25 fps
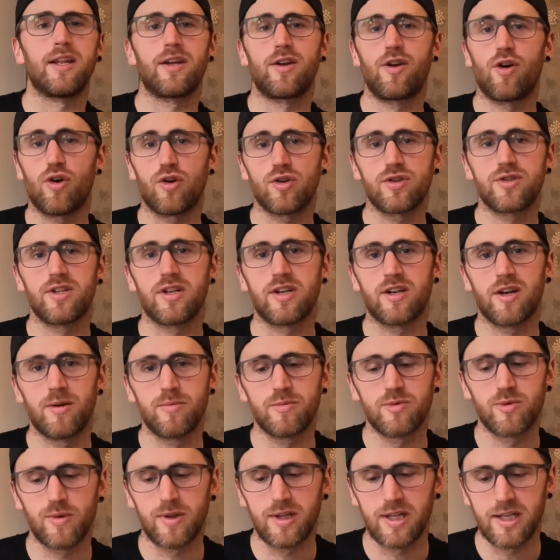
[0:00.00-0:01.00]
the cost that
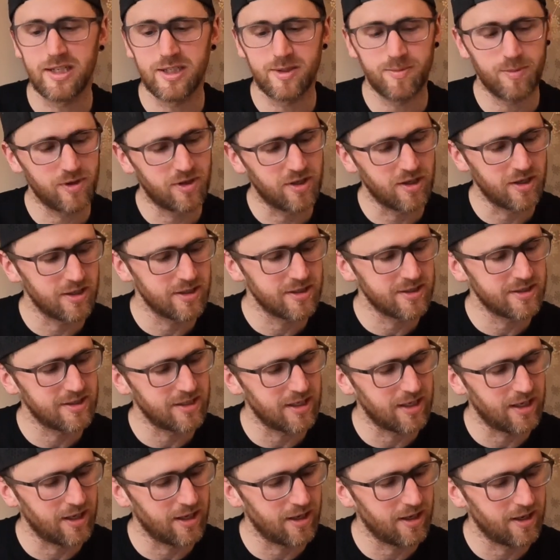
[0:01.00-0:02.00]
comes with these,
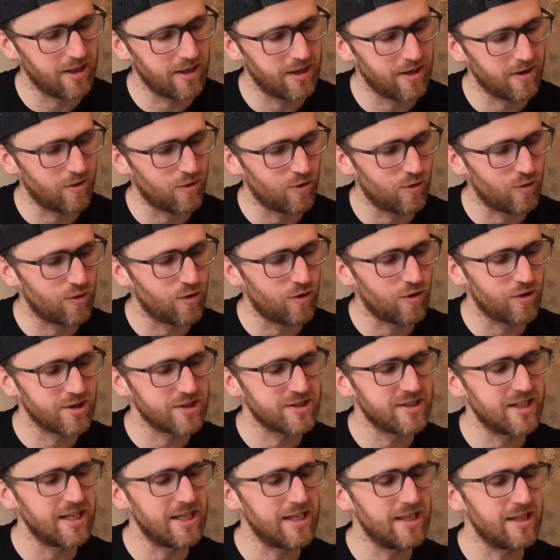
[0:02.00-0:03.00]
because in all
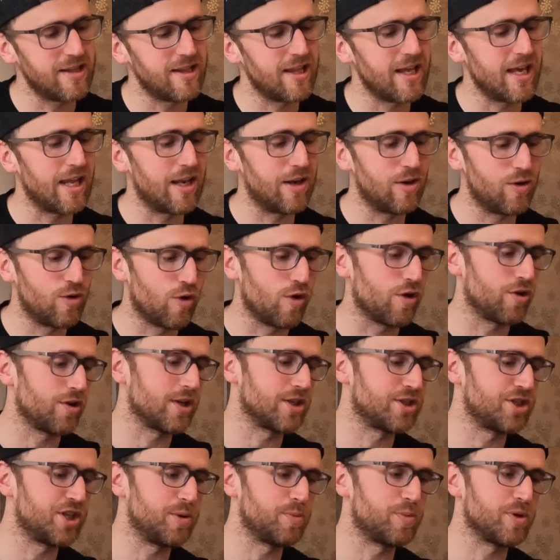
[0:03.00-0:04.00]
honesty, they're not the
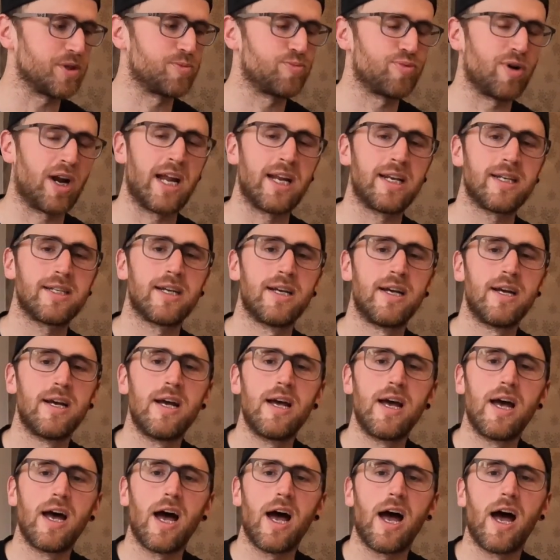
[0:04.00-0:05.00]
cheapest brand,
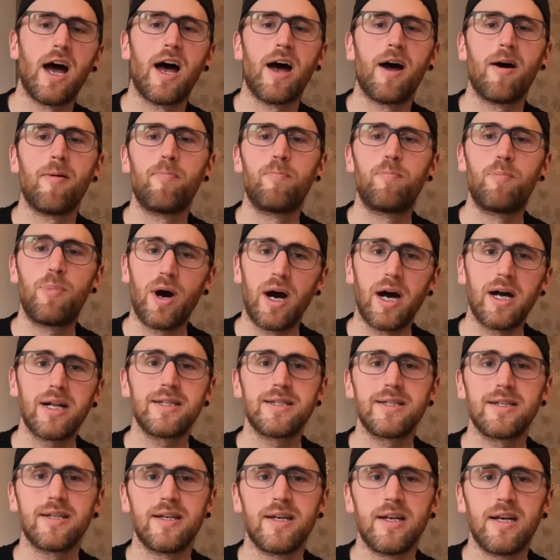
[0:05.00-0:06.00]

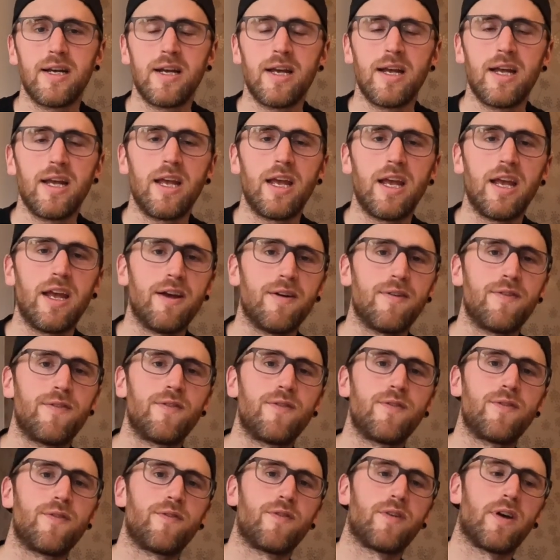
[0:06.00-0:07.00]
but
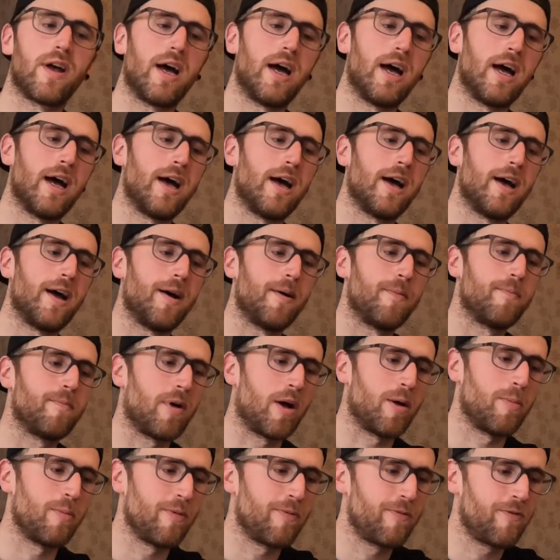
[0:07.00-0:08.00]
if
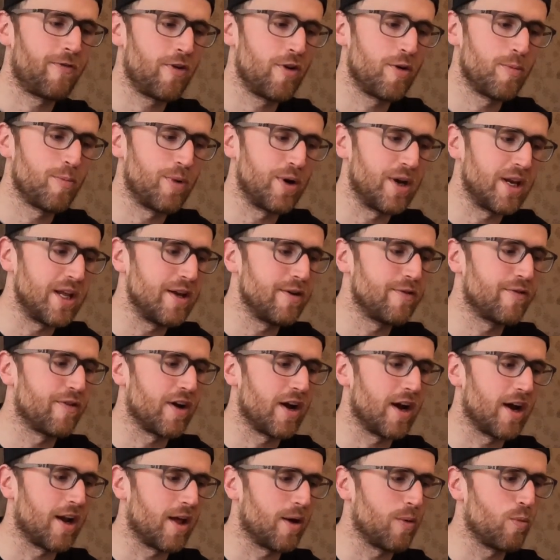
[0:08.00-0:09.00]
I'm a firm
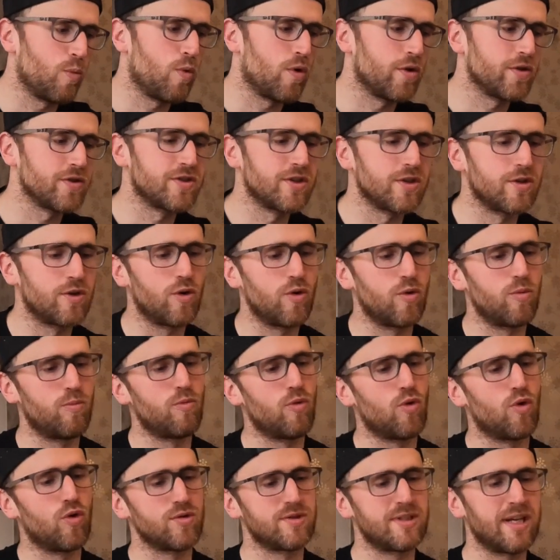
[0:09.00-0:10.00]
believer and I want to go
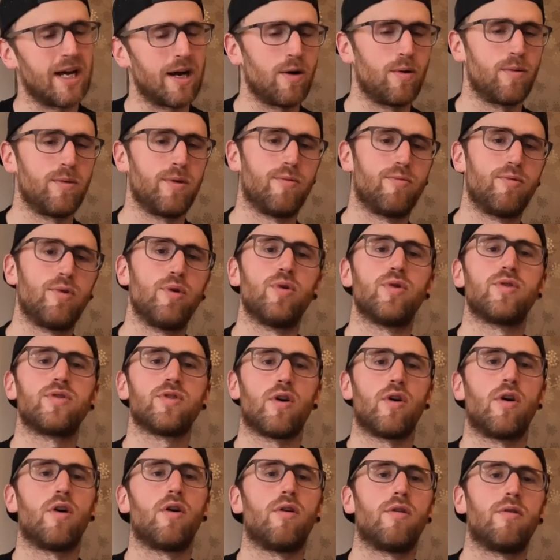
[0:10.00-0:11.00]
more down the route
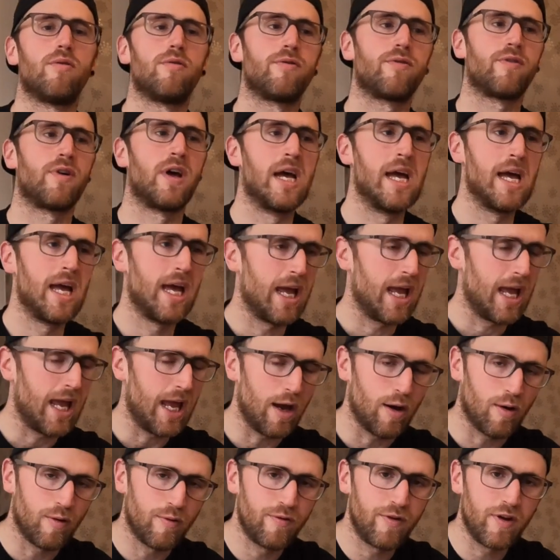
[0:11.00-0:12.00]
of
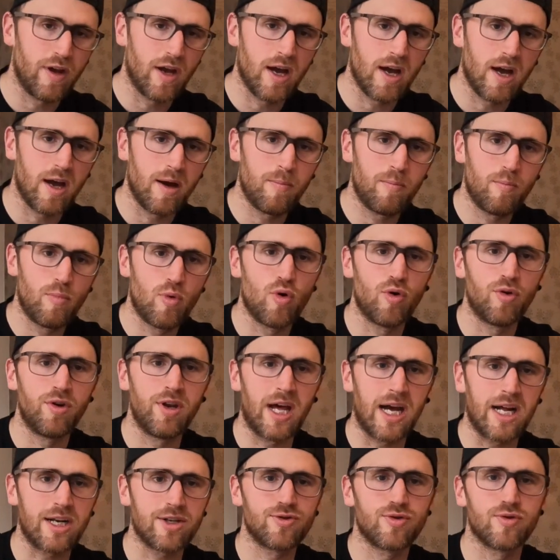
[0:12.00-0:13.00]
healthier, more
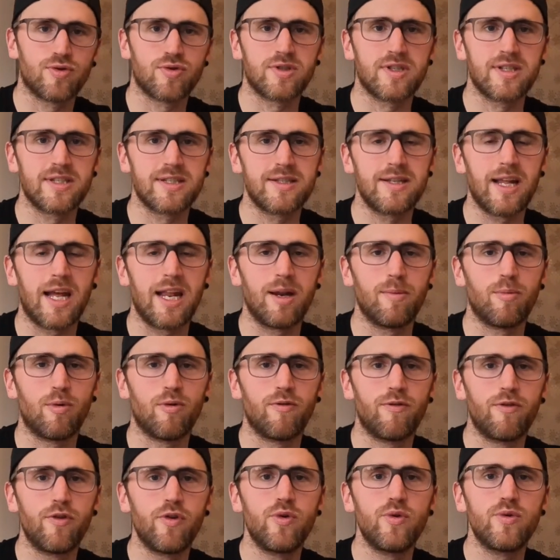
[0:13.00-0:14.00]
natural, sustainable
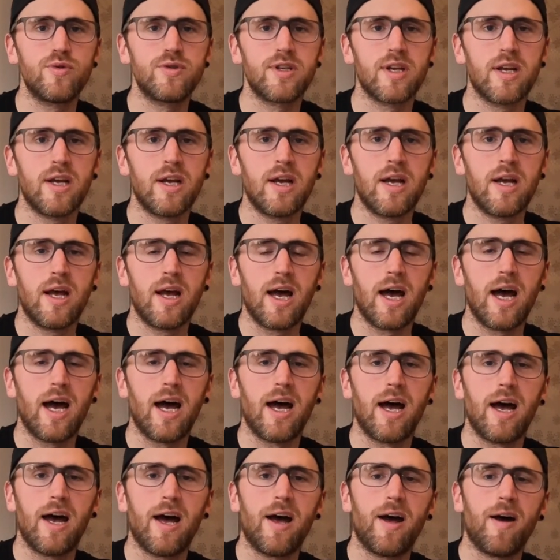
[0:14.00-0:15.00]
foods,
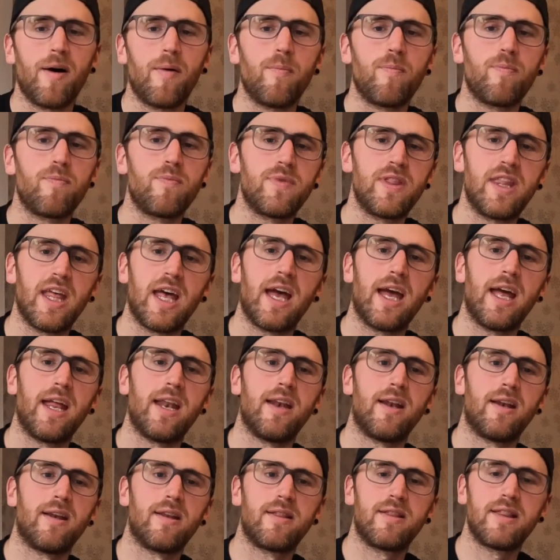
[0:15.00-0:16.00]

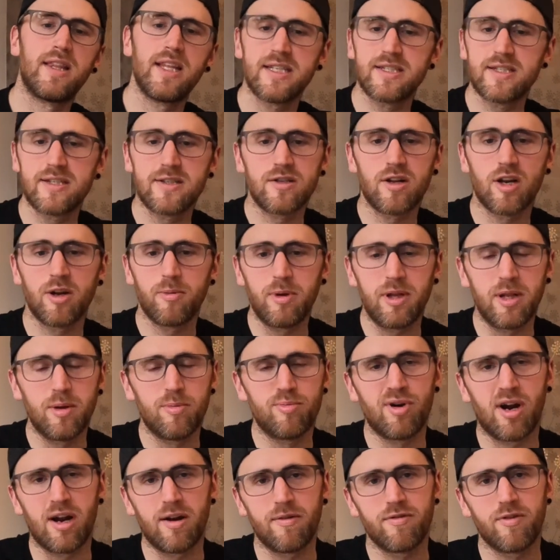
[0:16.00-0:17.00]
then this is going to be the
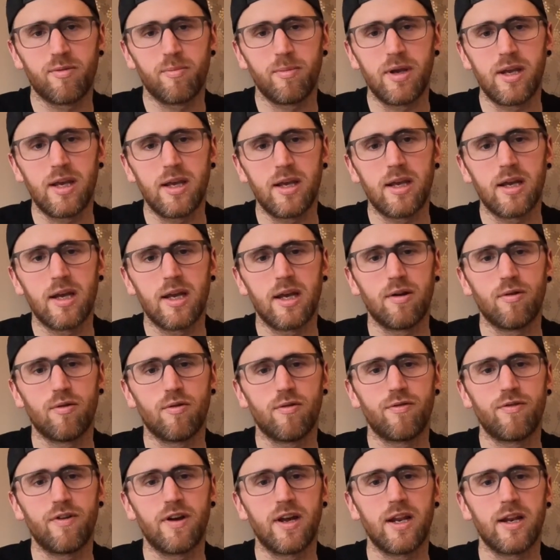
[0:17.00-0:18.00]
brand for me, in all
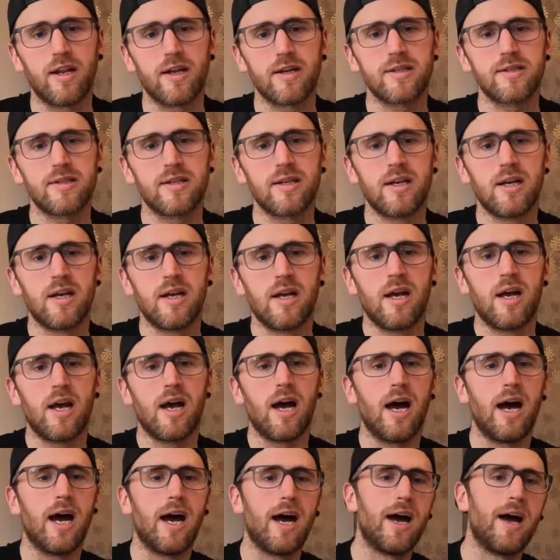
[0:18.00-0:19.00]
fairness.
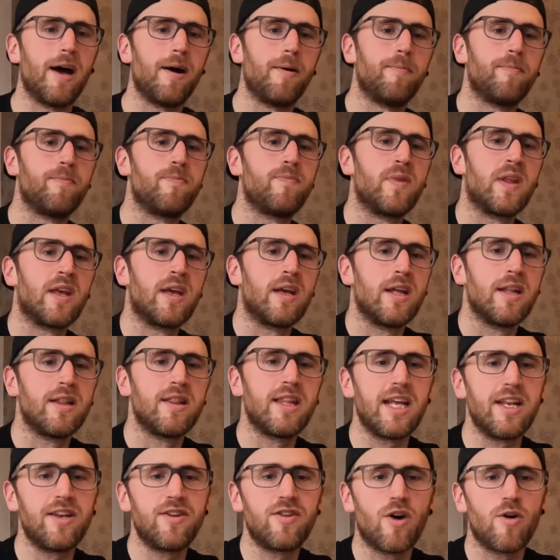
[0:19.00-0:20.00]

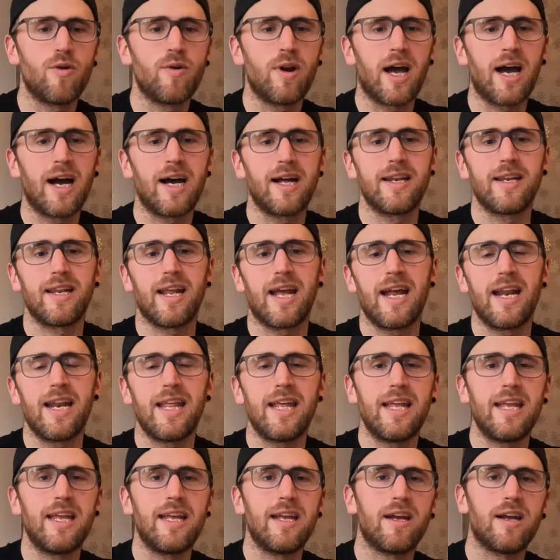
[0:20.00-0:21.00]
They don't add
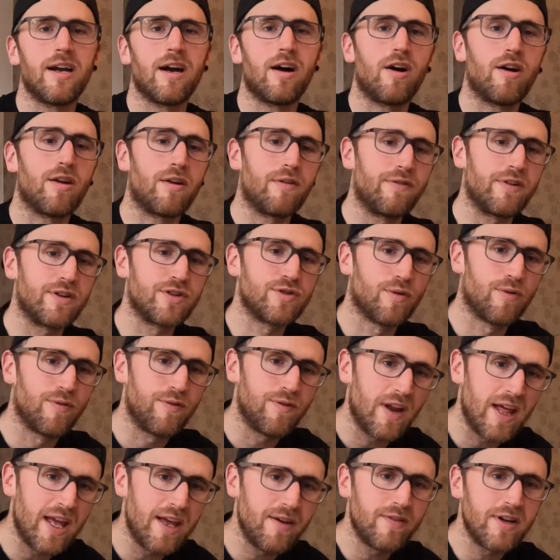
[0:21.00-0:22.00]
any artificial
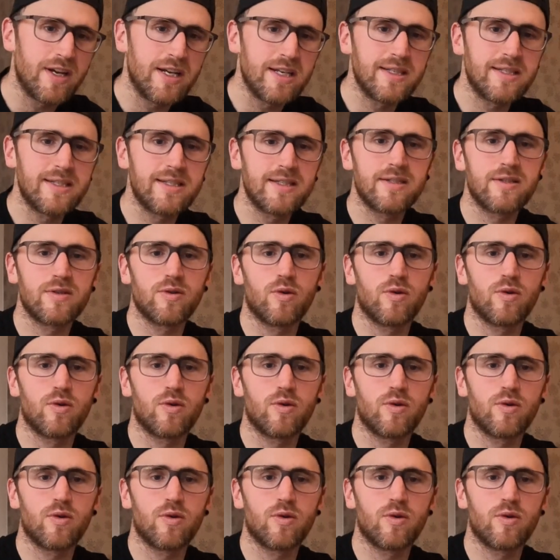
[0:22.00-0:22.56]
flavors